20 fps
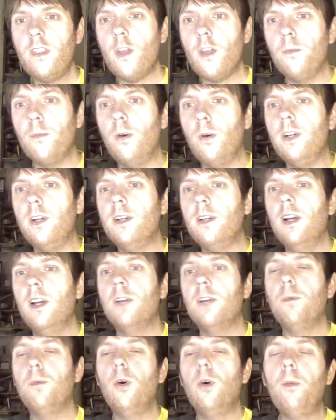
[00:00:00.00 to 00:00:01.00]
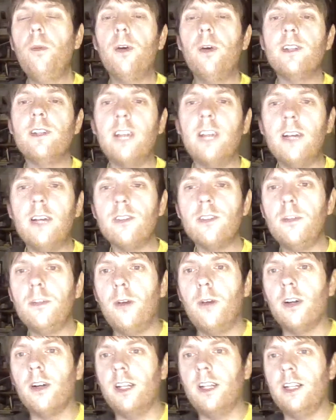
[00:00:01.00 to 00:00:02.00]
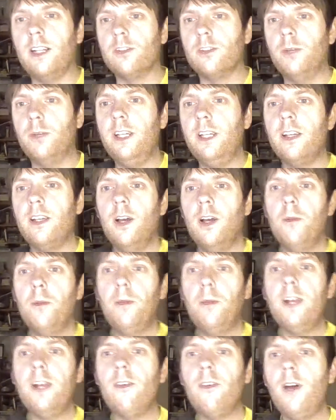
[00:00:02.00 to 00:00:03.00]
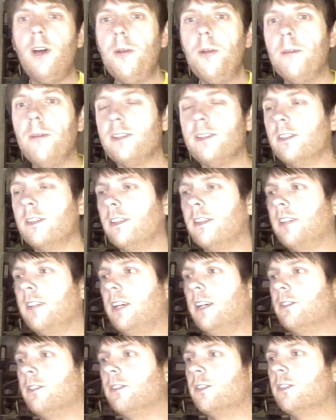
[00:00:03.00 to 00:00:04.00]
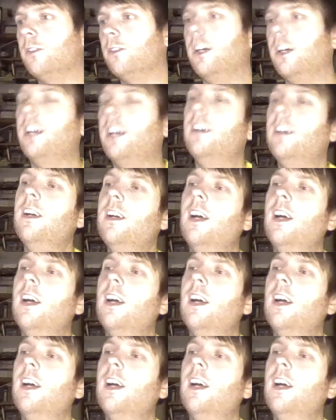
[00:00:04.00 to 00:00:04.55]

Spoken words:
Paul put his house on the market last week, made a right mess of the town square.